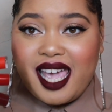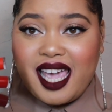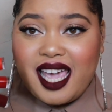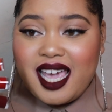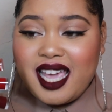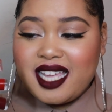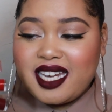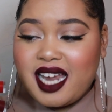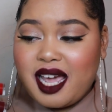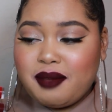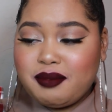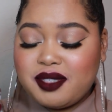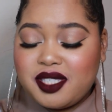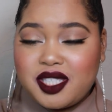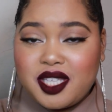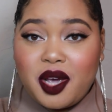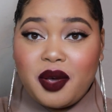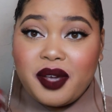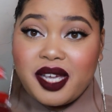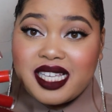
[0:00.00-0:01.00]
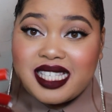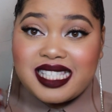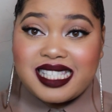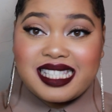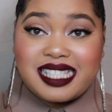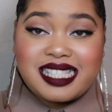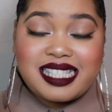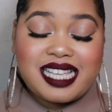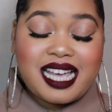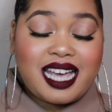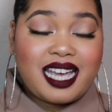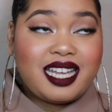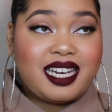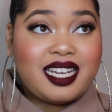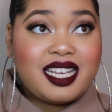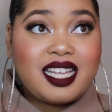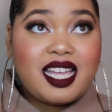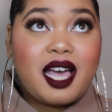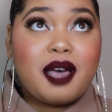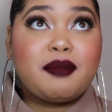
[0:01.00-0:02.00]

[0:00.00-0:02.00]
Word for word: and I'm so excited